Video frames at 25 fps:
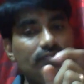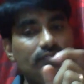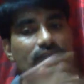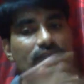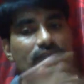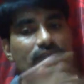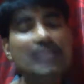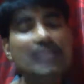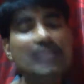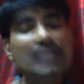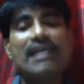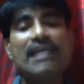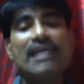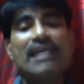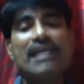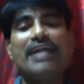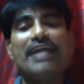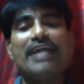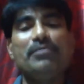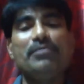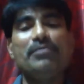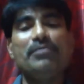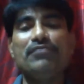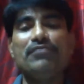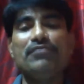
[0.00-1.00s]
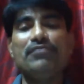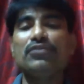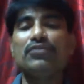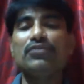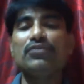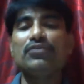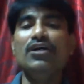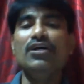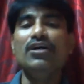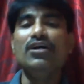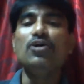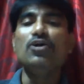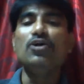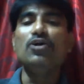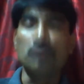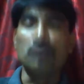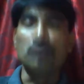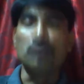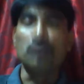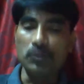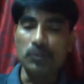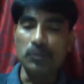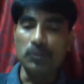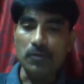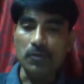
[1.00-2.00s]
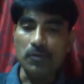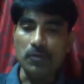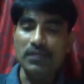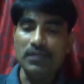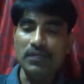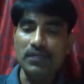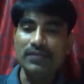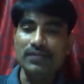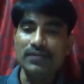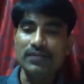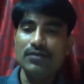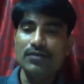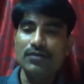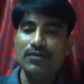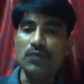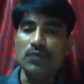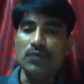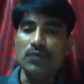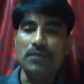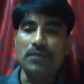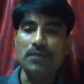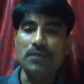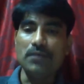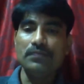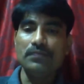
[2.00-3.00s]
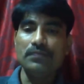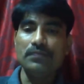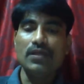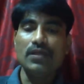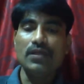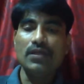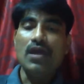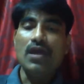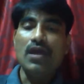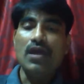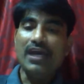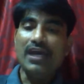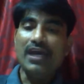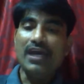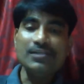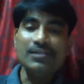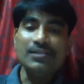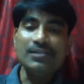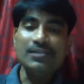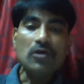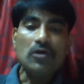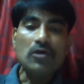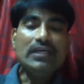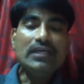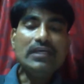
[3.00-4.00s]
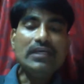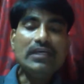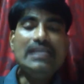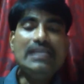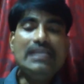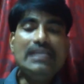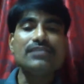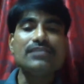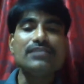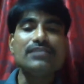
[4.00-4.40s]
is added before the root of that verb. S or ES